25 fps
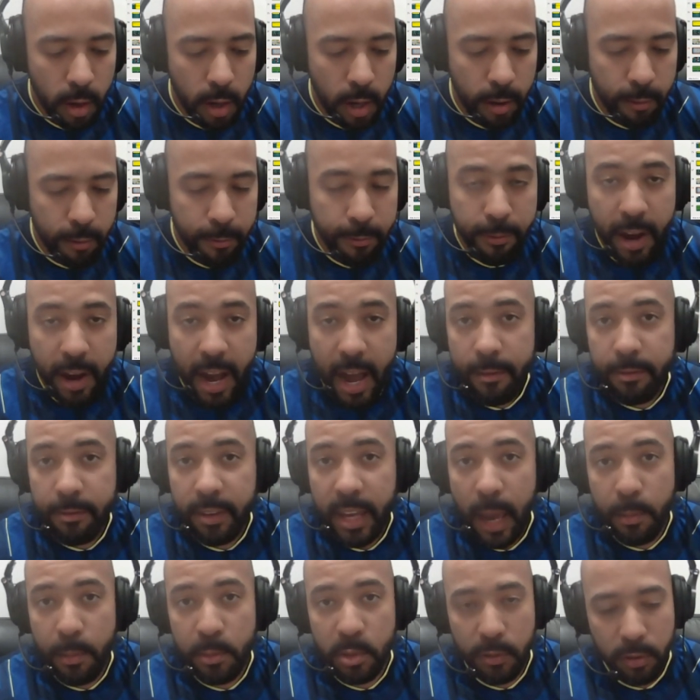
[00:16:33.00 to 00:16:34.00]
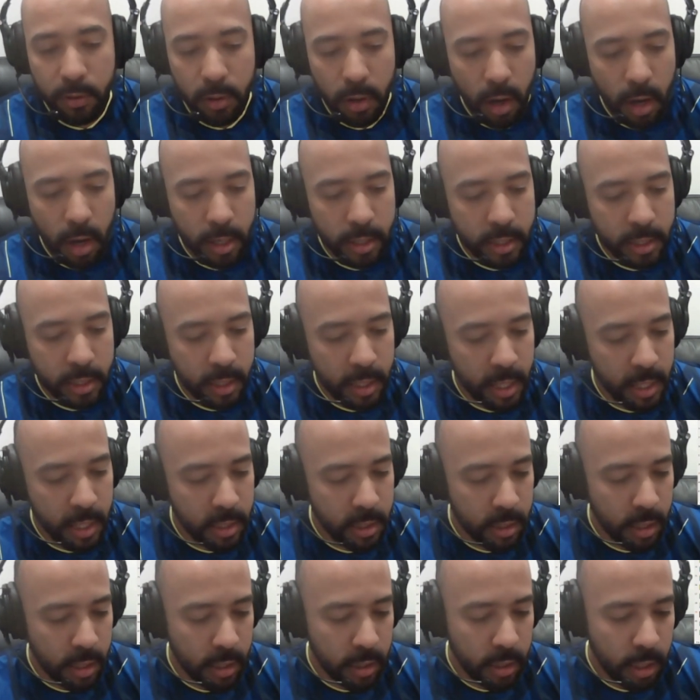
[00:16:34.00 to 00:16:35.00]
5 games of last
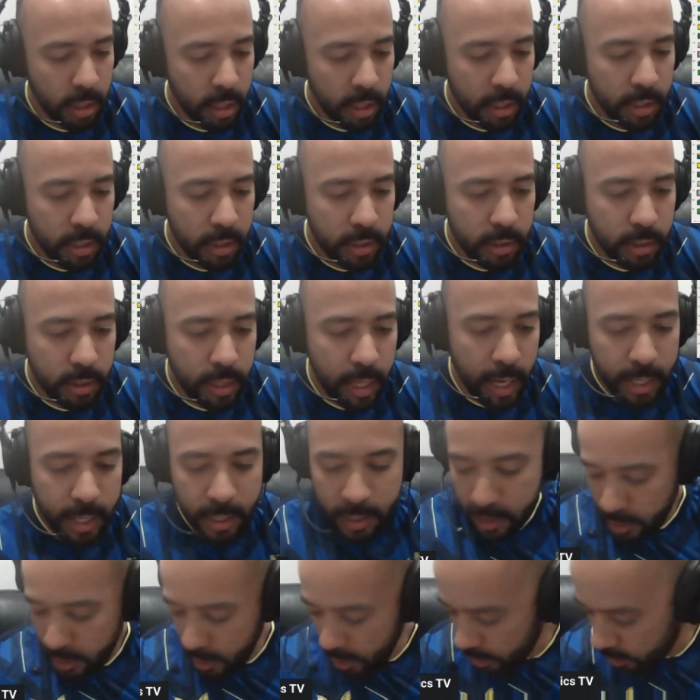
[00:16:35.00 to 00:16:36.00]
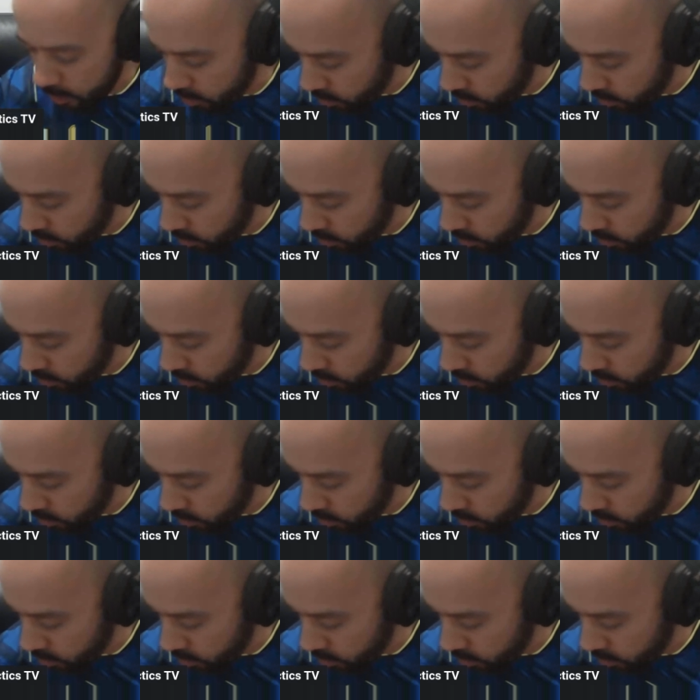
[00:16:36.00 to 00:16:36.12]
season, they did